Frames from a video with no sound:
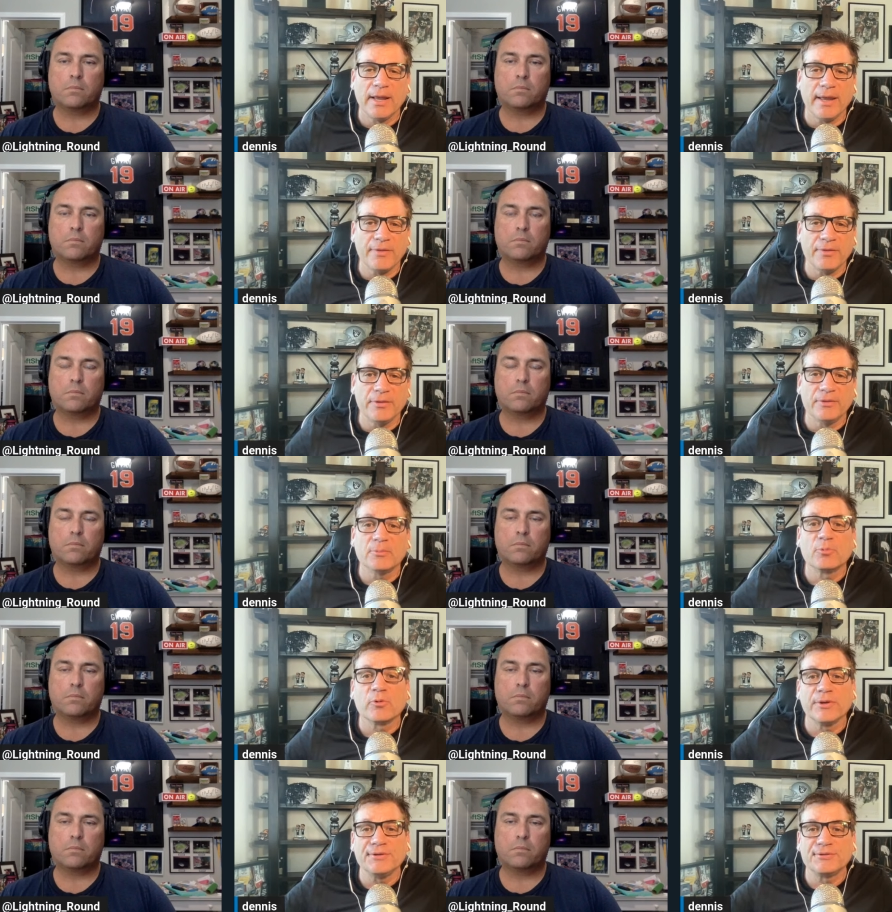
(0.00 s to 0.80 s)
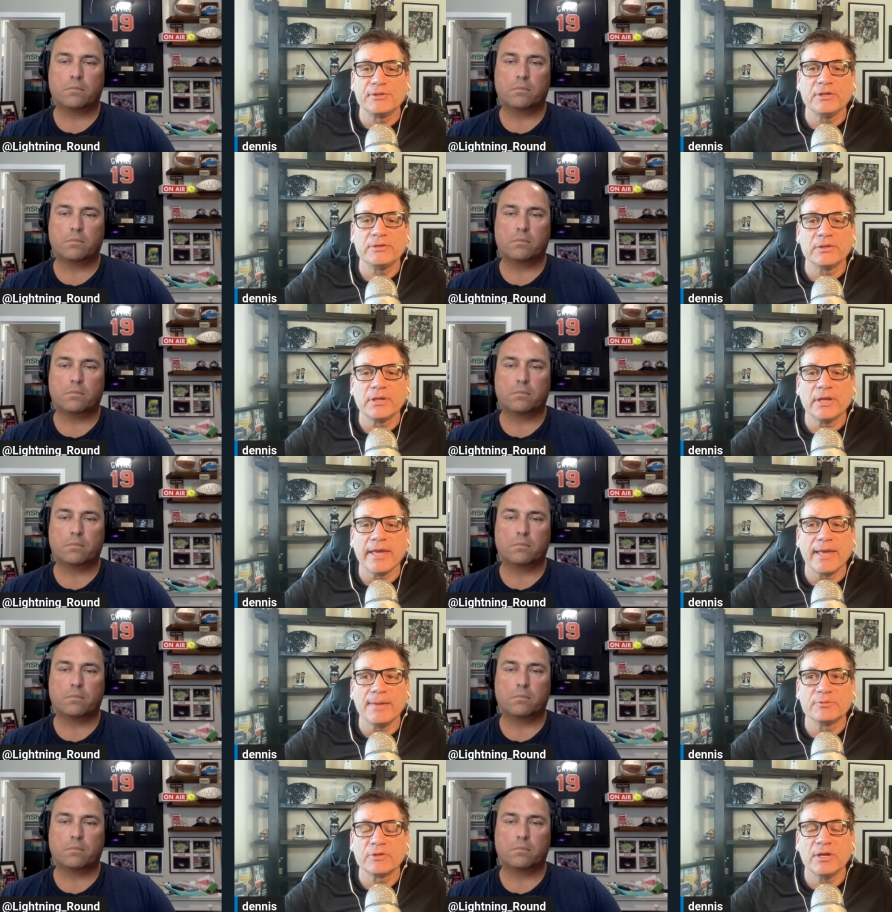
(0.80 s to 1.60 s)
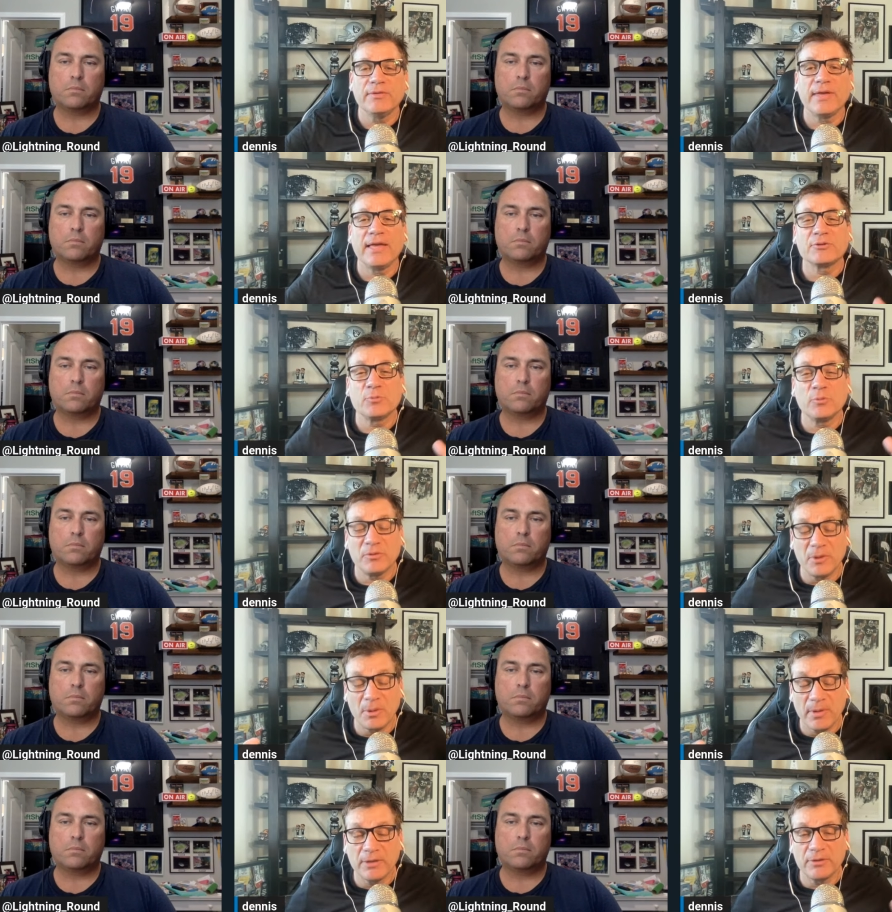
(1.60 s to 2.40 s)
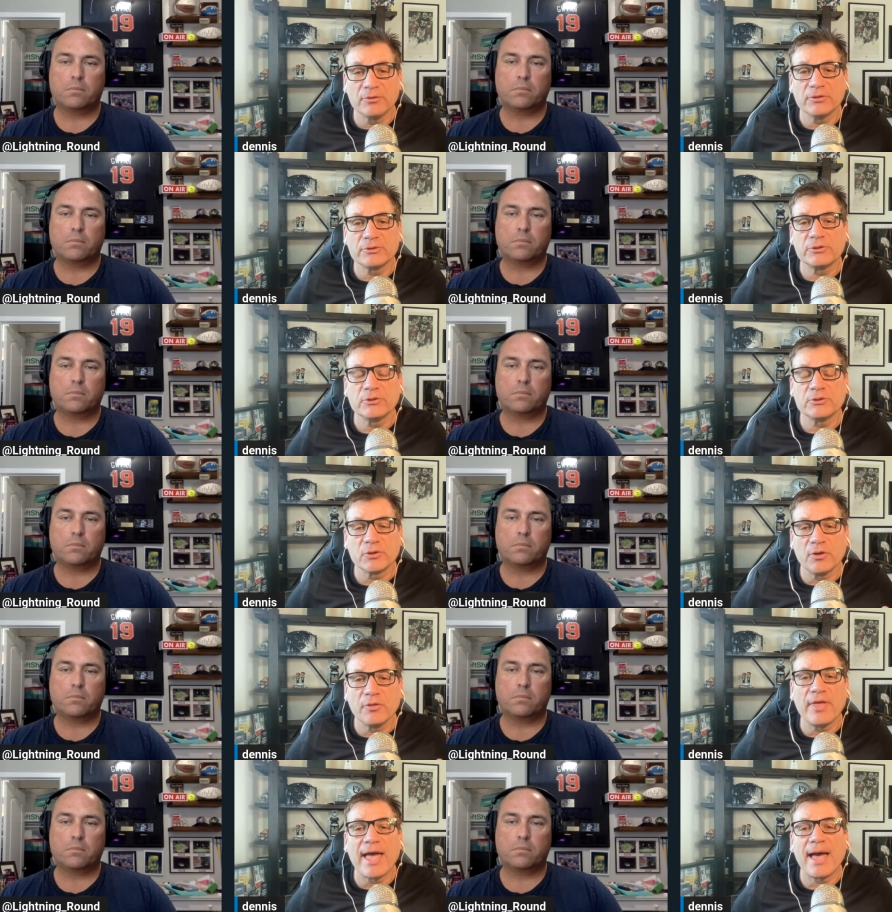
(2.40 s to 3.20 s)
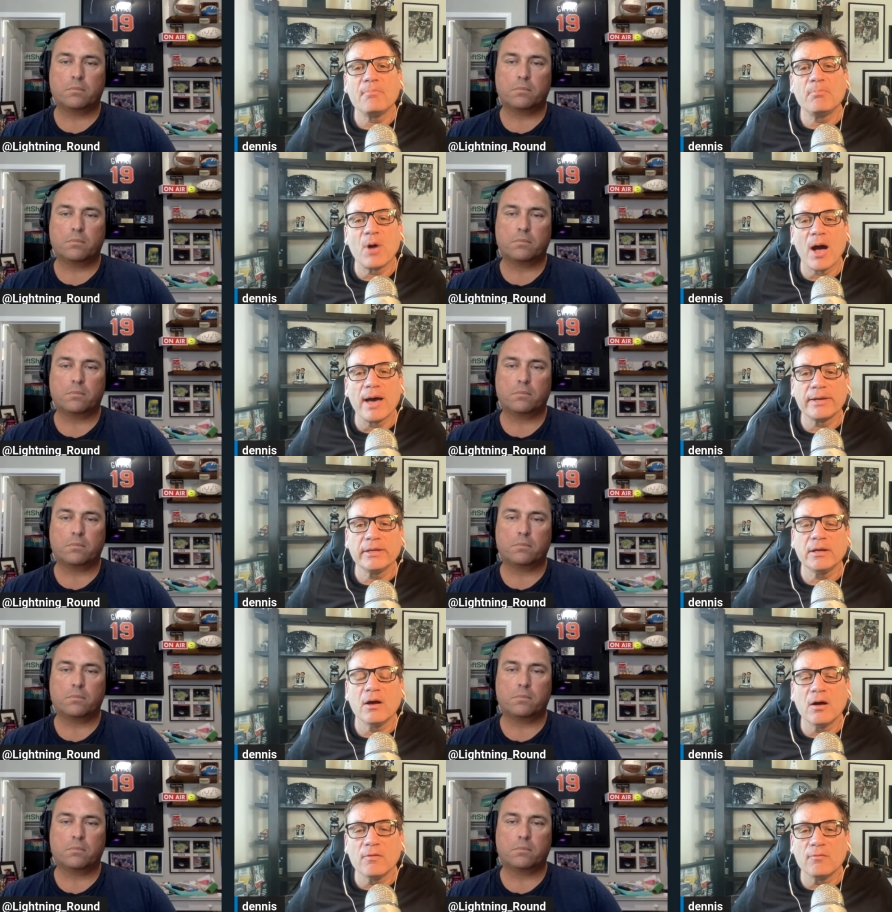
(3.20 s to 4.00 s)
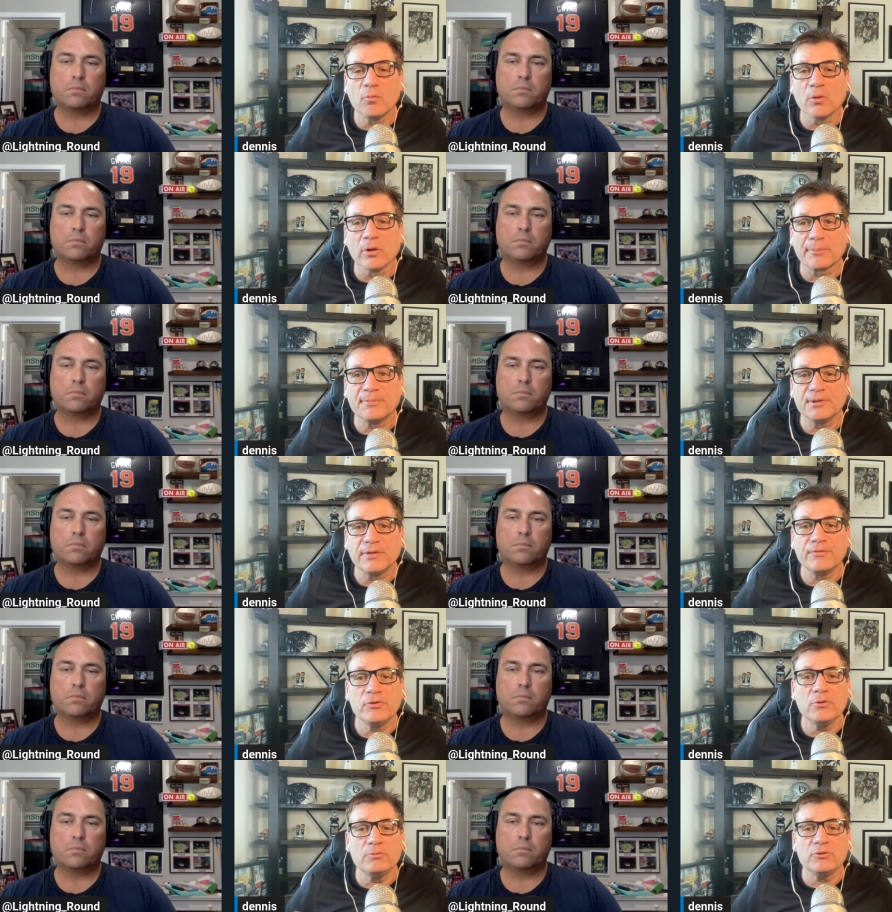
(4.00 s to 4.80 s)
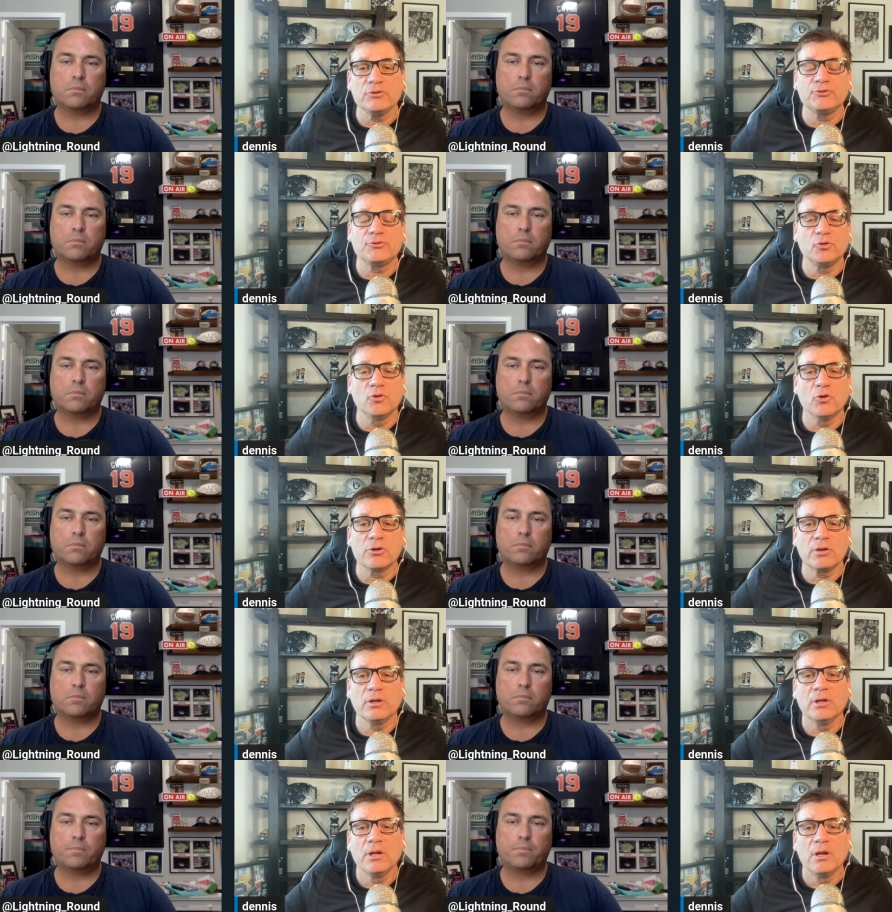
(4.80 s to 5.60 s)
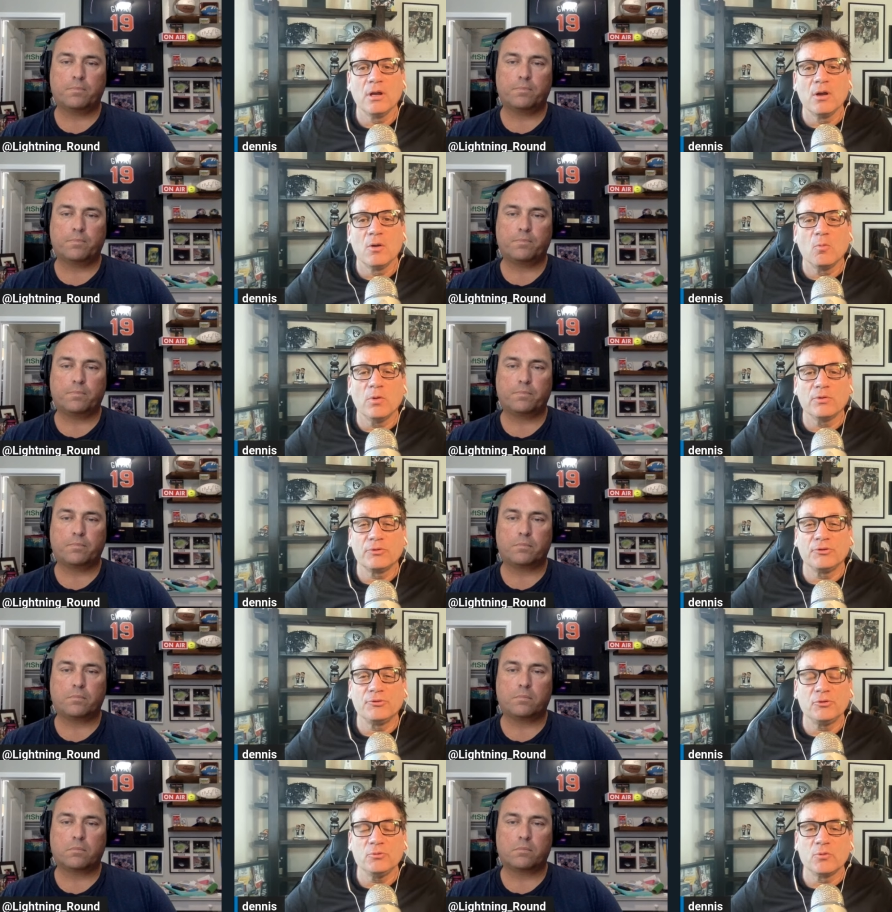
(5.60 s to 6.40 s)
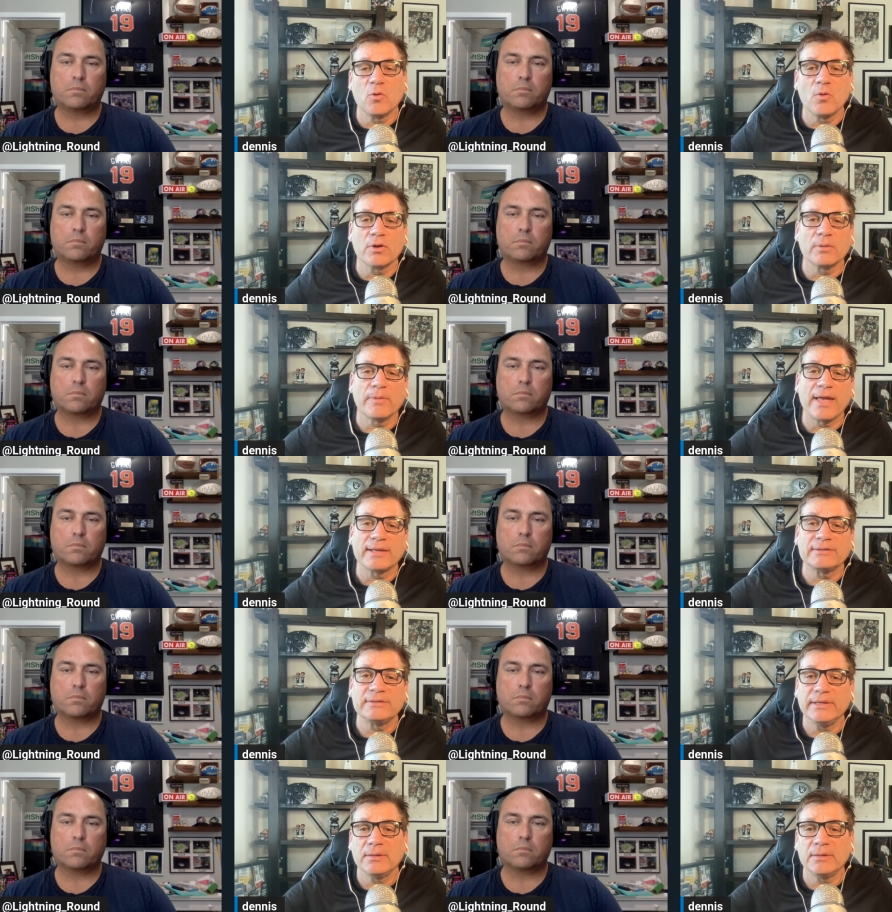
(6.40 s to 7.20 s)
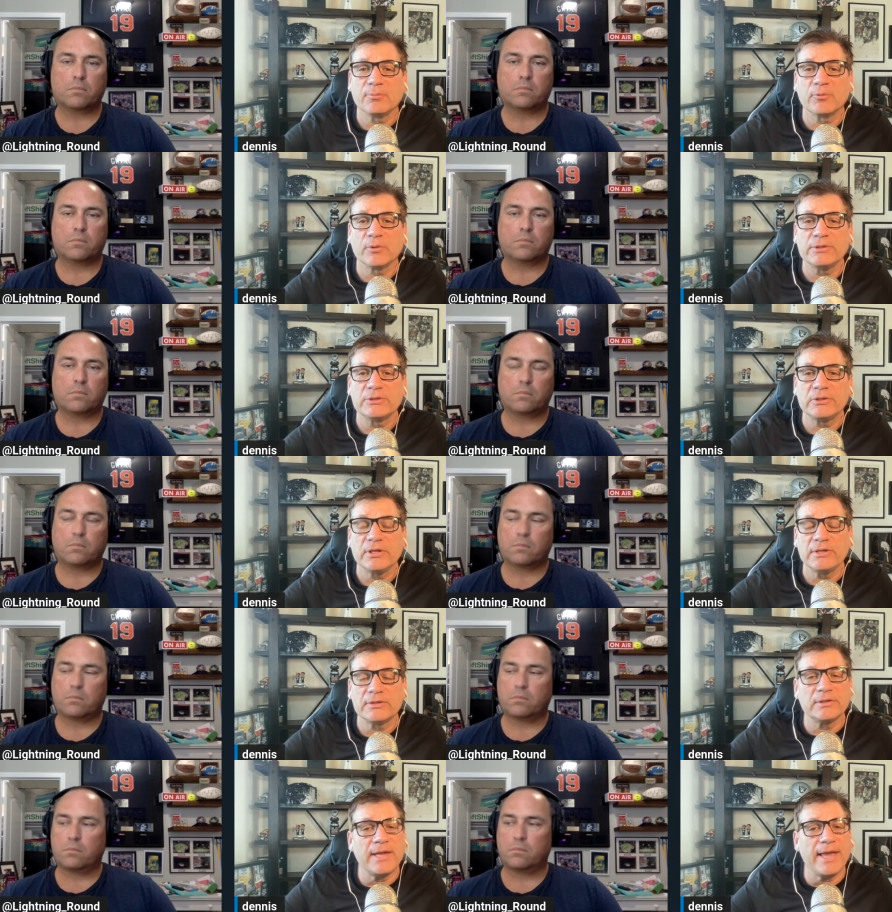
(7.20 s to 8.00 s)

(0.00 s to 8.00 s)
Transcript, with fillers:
Speaker 1: and then the preseason games, and that's what they made their decision on that body of work. But if you just took what the two quarterbacks did in preseason.